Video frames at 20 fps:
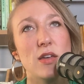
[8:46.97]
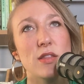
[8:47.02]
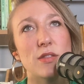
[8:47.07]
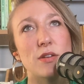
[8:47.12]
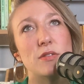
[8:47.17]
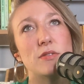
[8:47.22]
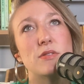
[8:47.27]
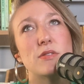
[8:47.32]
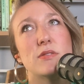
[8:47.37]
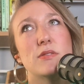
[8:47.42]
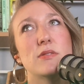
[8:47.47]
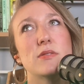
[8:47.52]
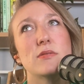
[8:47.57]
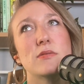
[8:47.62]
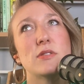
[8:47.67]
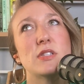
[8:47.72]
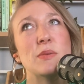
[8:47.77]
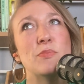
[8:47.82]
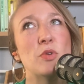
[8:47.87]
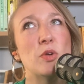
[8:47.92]
There's
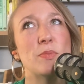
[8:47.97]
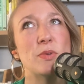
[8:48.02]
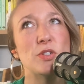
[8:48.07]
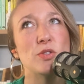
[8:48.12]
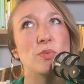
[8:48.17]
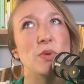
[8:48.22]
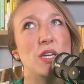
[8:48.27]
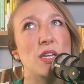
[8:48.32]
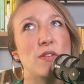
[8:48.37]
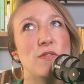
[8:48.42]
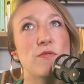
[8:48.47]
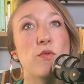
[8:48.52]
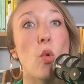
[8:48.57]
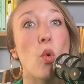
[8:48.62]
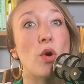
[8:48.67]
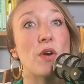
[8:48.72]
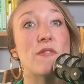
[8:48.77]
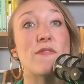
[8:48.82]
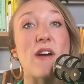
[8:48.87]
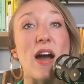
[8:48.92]
somewhere between
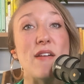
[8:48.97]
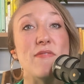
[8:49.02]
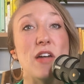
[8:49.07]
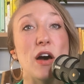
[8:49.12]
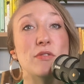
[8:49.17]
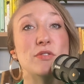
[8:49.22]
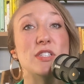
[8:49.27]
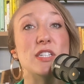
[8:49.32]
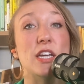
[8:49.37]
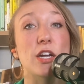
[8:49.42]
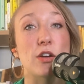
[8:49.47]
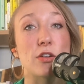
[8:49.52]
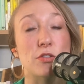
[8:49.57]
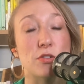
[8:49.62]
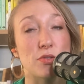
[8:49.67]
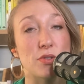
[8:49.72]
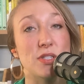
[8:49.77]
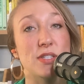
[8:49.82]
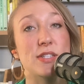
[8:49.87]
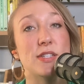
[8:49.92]
4,000 to 5,000
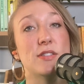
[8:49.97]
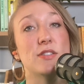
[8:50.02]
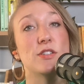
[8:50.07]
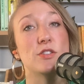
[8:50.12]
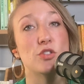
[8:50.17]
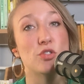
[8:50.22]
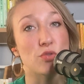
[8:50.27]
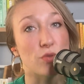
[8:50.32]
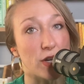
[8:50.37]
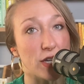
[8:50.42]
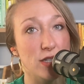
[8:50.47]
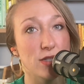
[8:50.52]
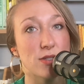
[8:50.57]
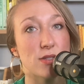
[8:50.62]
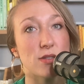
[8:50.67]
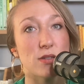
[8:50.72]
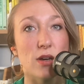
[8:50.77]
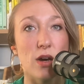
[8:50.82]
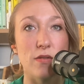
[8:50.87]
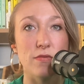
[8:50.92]
characteristics and
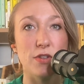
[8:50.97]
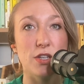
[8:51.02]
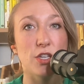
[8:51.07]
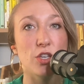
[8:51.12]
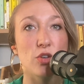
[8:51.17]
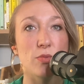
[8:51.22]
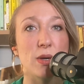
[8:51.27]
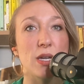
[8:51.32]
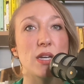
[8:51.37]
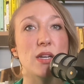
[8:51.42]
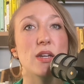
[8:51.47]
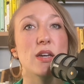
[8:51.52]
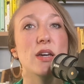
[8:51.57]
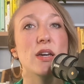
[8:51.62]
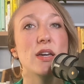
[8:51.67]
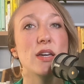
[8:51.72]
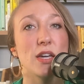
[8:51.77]
traits of the human